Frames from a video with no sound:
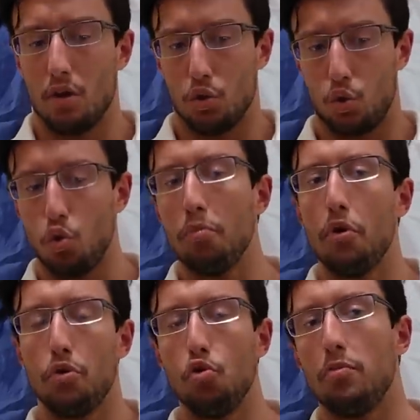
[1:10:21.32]

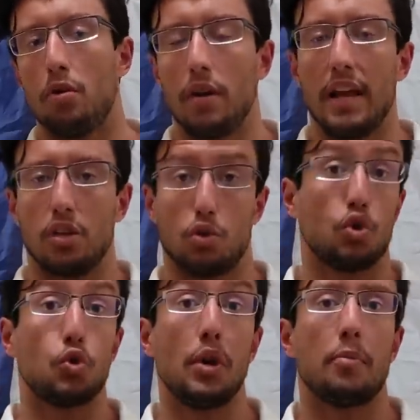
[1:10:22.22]
Zoomer humor is a
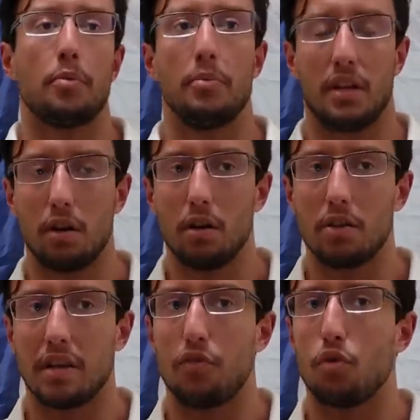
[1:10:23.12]
trip
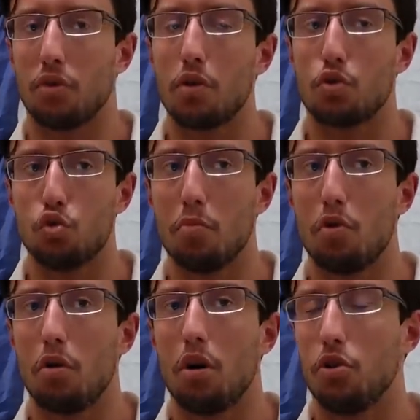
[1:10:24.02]
because if you're not a
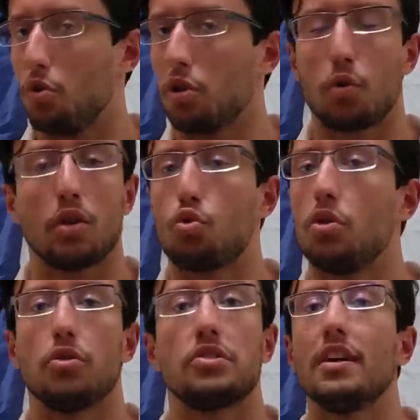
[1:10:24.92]
Zoomer, you're not going to
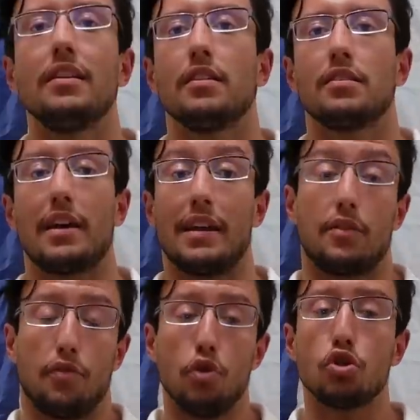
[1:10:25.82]
understand it. And at
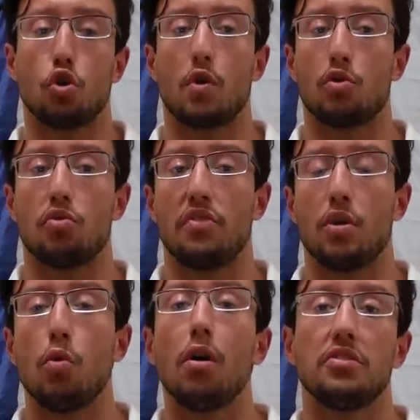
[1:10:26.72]
first, you're going to
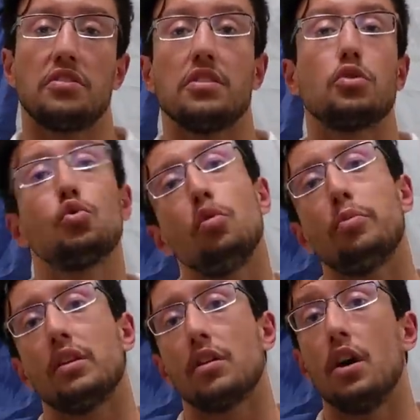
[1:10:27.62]
think, well, this is
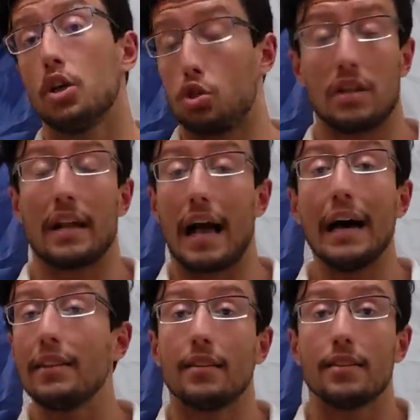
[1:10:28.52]
stupid, just like
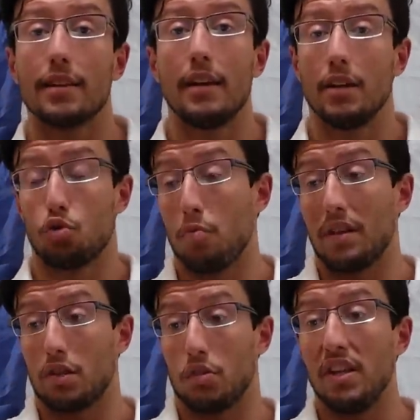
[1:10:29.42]
I did. To make
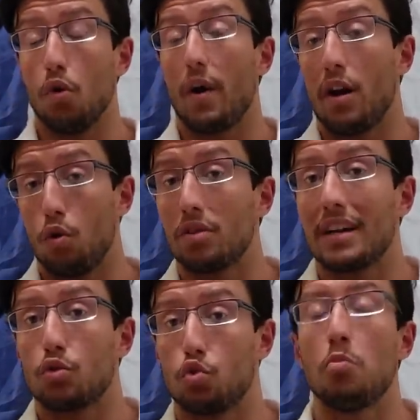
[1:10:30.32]
this video, I looked
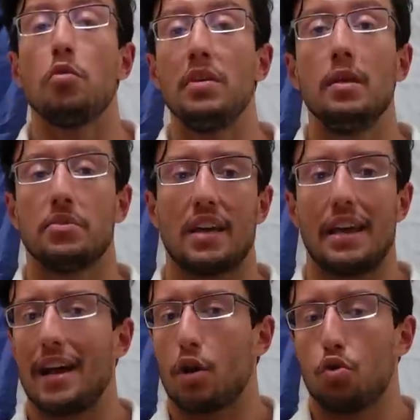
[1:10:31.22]
at Zoomer memes
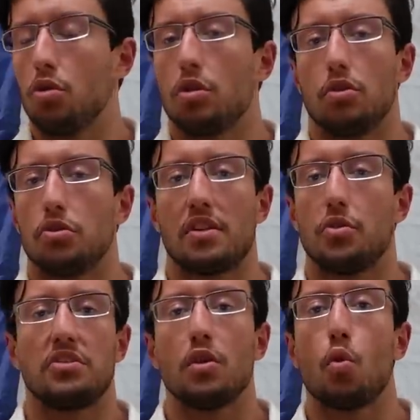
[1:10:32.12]
and I couldn't understand a
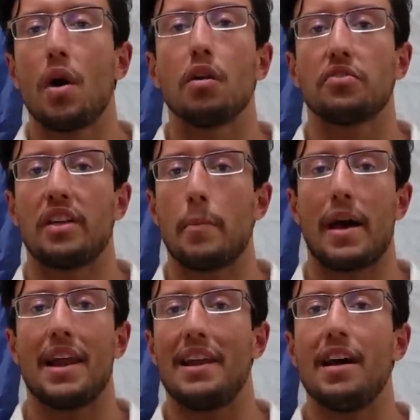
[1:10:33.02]
single one of them
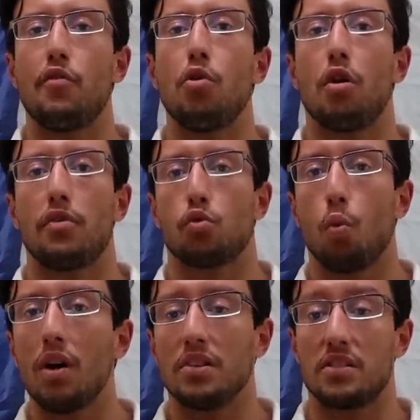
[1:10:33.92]
and I never laughed
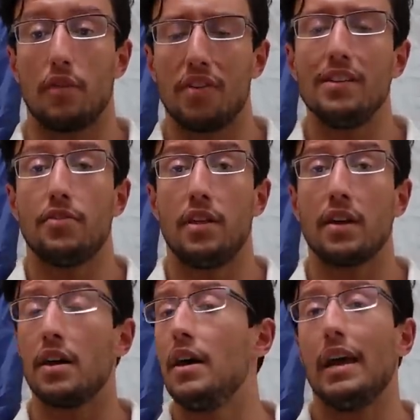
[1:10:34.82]
once. If
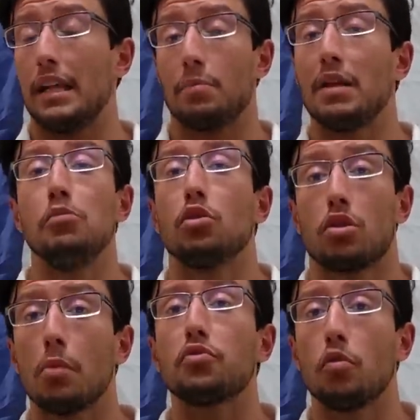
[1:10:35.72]
anything, it made me
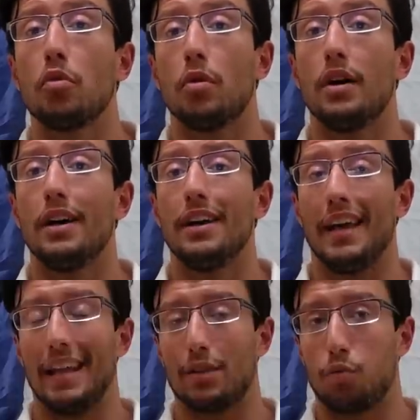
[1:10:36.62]
uncomfortable.
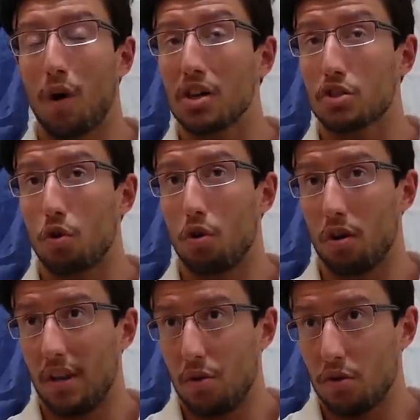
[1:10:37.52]
It was
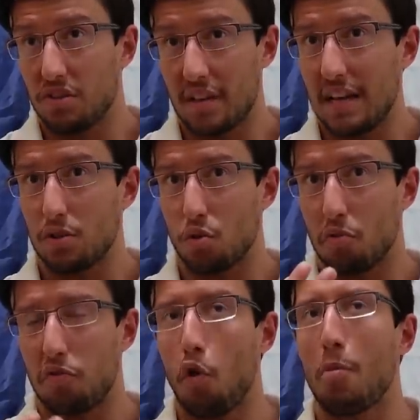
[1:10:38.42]
in a sense, a
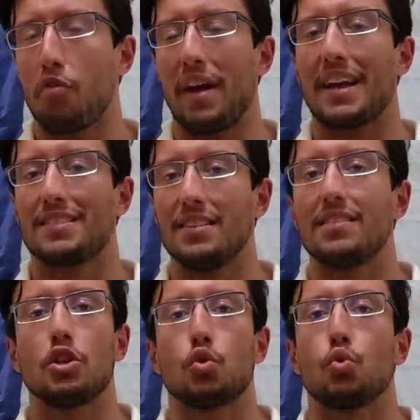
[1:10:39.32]
form of
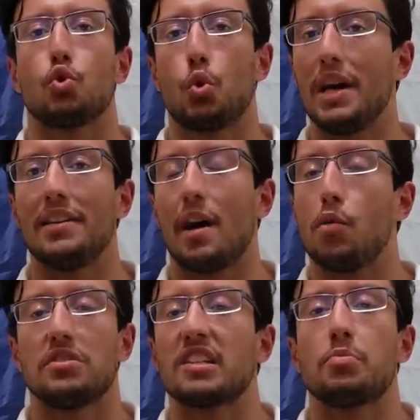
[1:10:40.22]
existential dread I
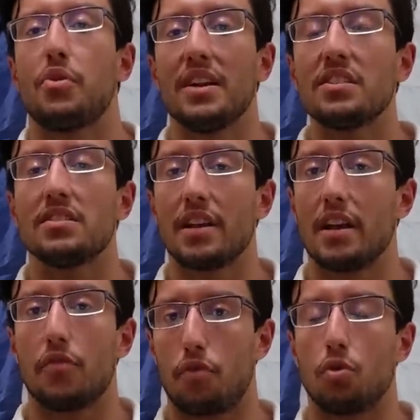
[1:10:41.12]
was experiencing
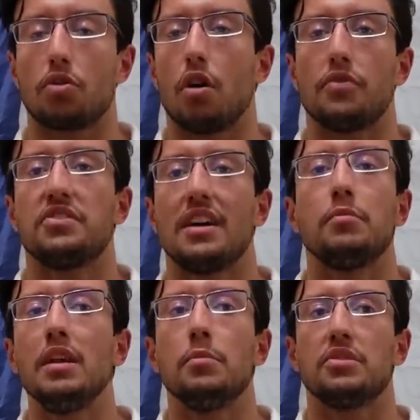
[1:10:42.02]
in front of said
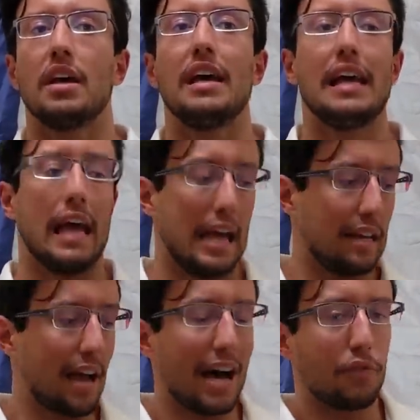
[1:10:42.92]
memes.
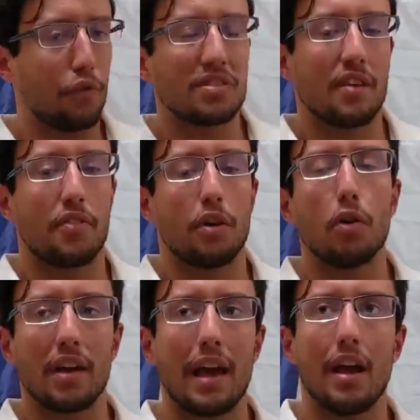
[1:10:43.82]
And at first I thought,
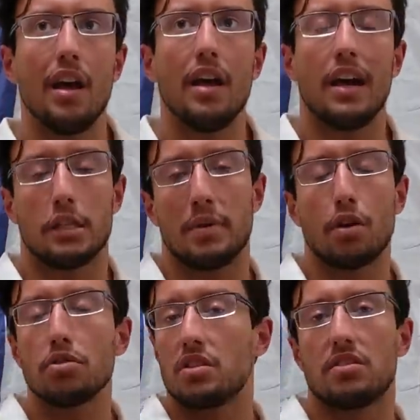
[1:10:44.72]
okay, it's
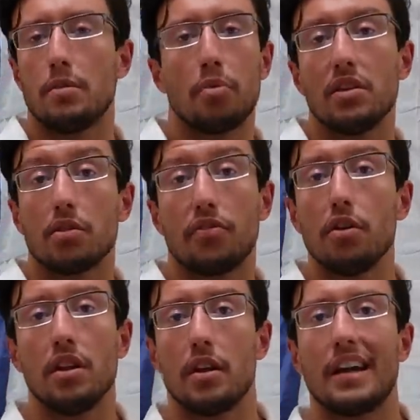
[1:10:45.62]
because it's simply not
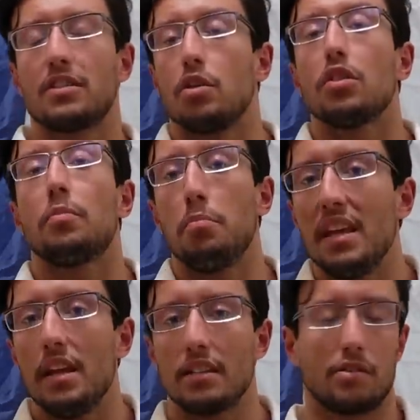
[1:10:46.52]
funny. It's not
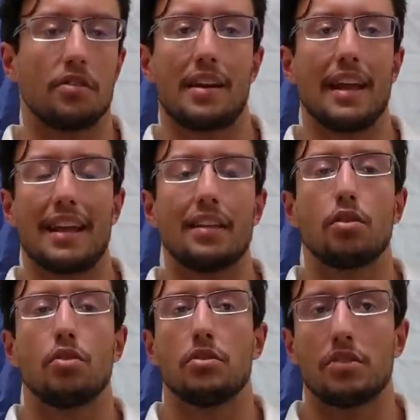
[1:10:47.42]
me, it's not that I can't
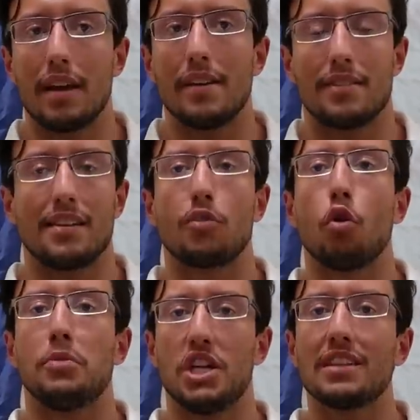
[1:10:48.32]
understand, it's that
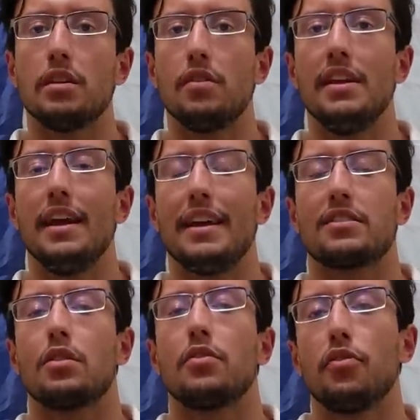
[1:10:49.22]
objectively
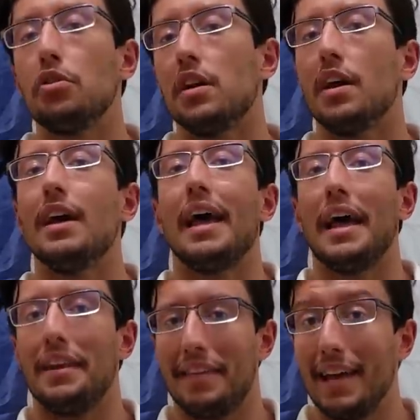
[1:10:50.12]
it's not funny.
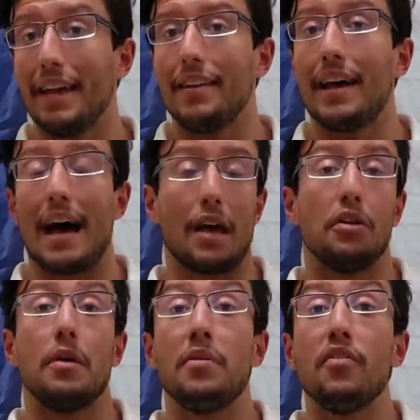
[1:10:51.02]
And then I had
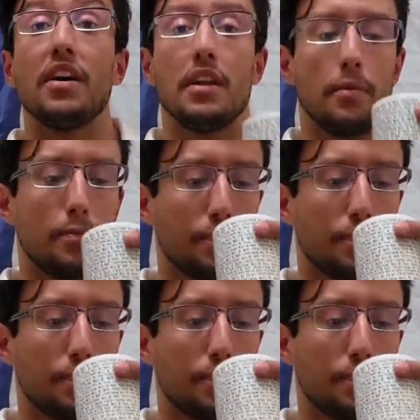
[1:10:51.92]
an epiphany.